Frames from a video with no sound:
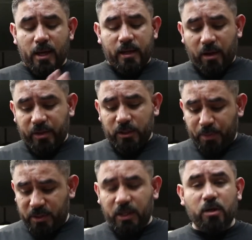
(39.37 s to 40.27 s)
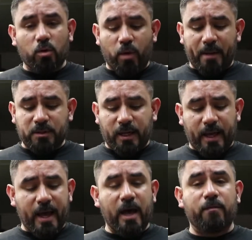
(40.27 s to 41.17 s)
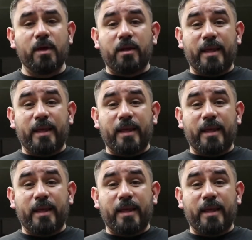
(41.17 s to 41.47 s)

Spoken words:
Now these particular wraps that I have,